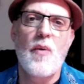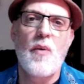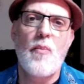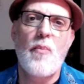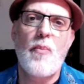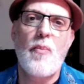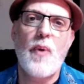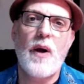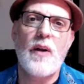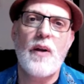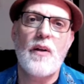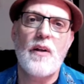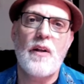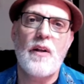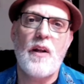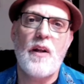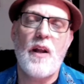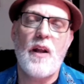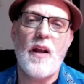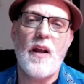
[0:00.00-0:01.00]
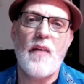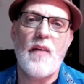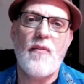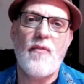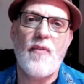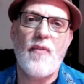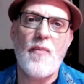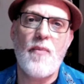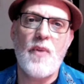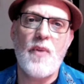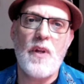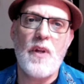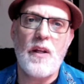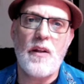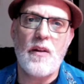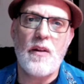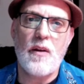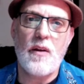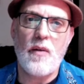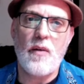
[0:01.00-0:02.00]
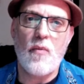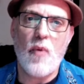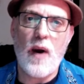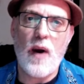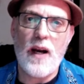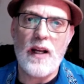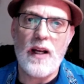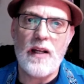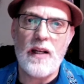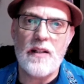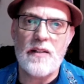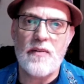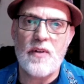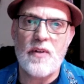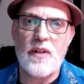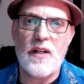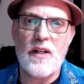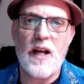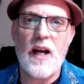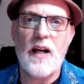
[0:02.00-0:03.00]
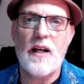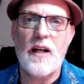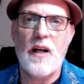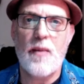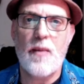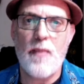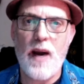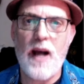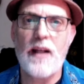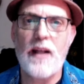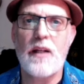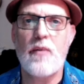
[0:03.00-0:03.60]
But from the writings of the Nag Hammadi,